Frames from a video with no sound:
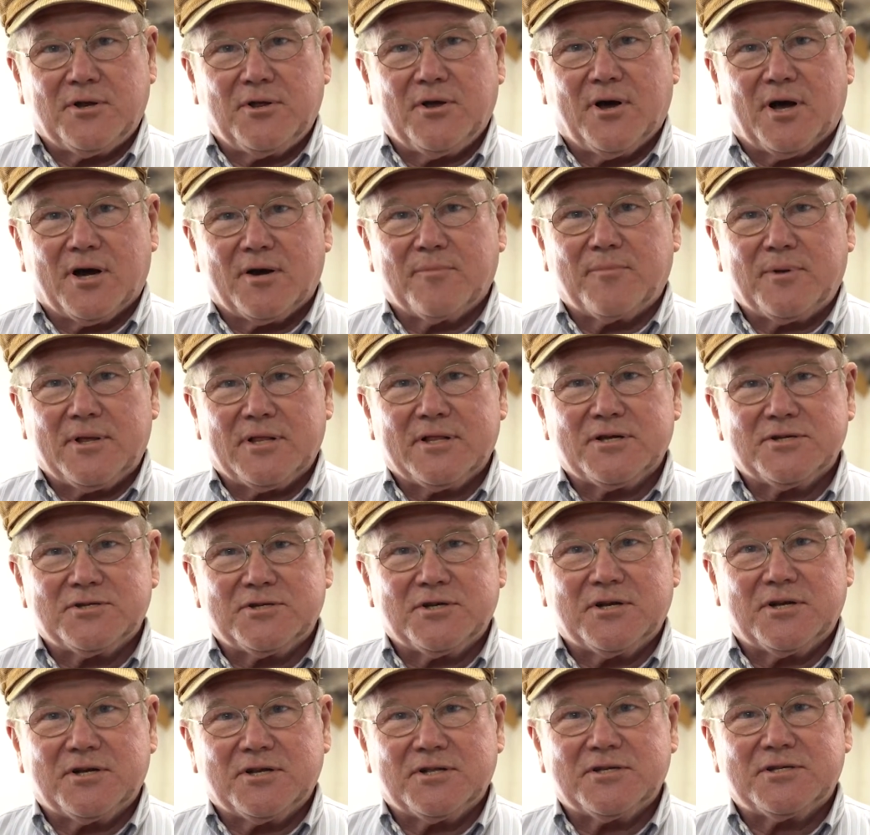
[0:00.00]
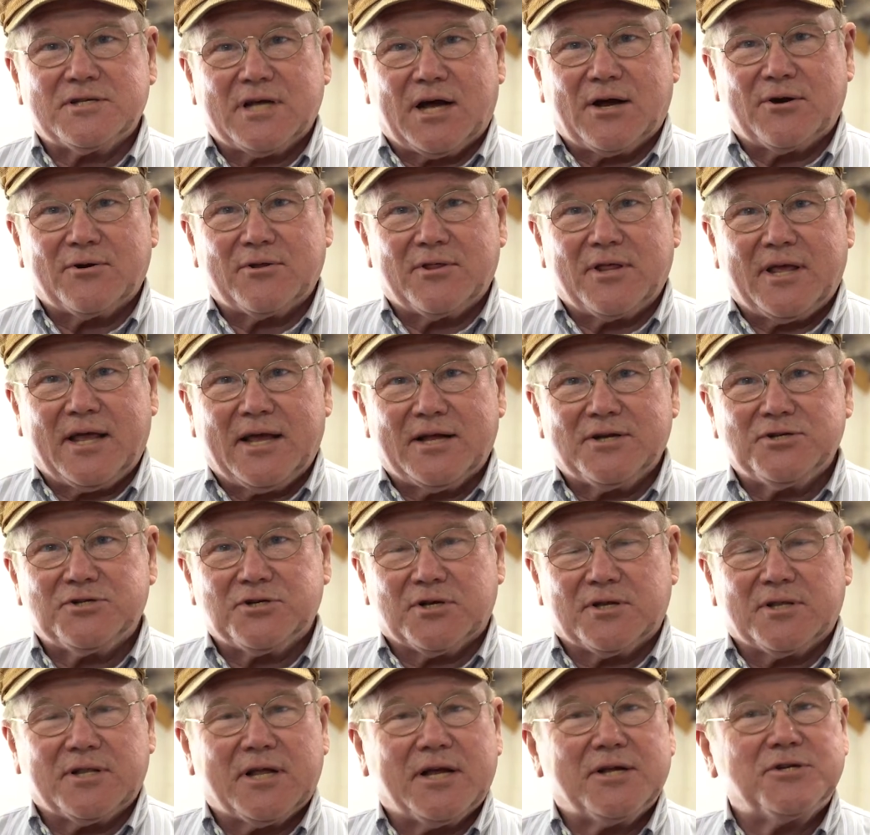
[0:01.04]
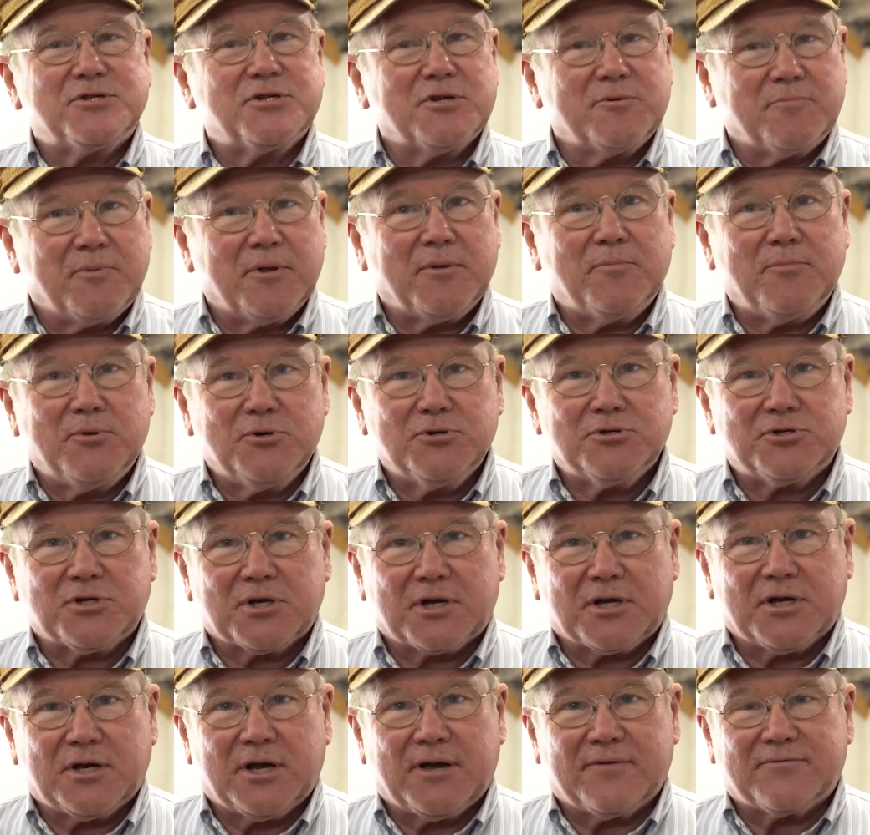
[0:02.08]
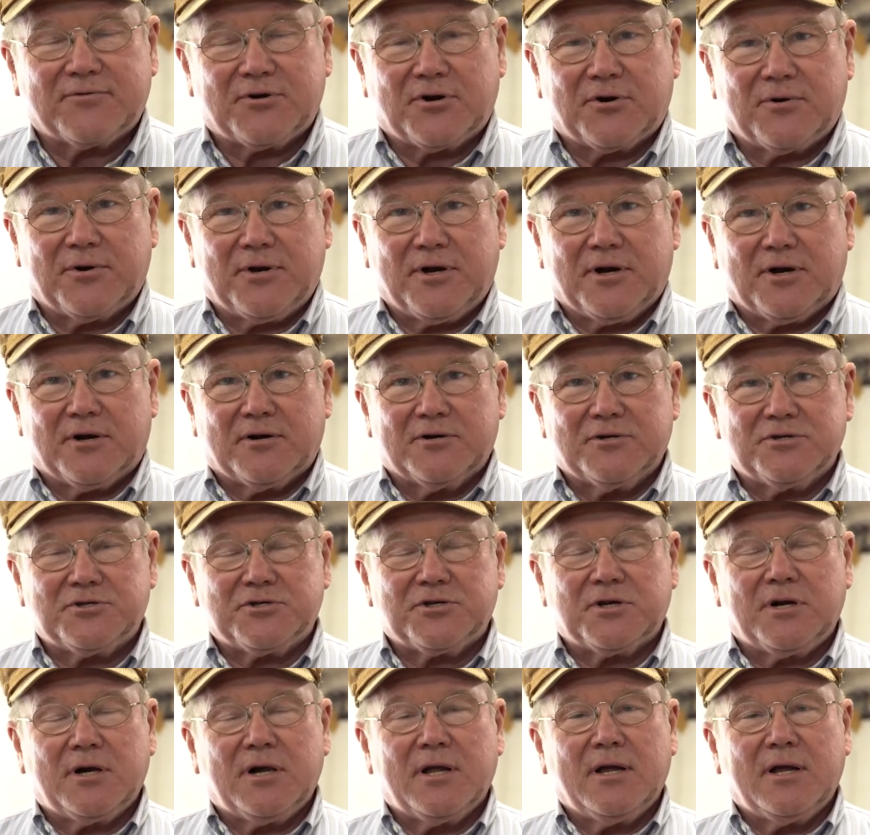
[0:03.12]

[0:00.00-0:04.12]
You ought to be listening to the sound of the engine. That should be music enough to your ears.